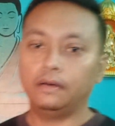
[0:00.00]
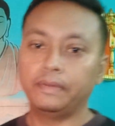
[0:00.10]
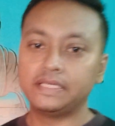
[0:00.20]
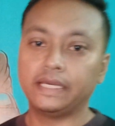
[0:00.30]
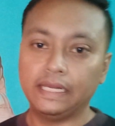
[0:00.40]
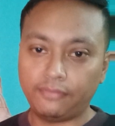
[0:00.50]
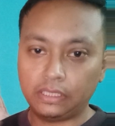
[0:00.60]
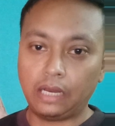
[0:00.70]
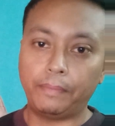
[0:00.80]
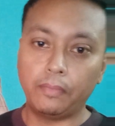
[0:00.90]
basically for
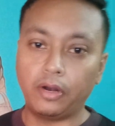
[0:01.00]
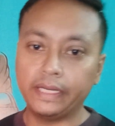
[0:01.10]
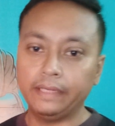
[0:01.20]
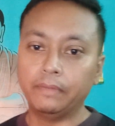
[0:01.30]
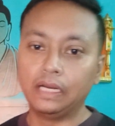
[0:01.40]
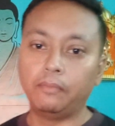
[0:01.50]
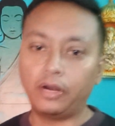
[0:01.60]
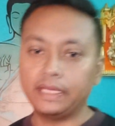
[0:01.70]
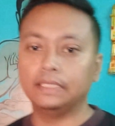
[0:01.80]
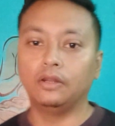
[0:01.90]
the upper body, middle
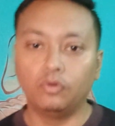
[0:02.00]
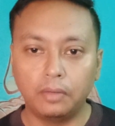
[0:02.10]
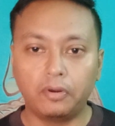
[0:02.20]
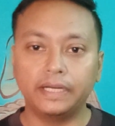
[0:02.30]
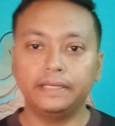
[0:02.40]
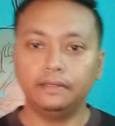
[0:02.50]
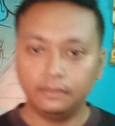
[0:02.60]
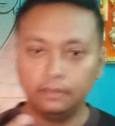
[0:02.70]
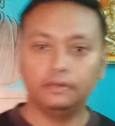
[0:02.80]
body and the lower body.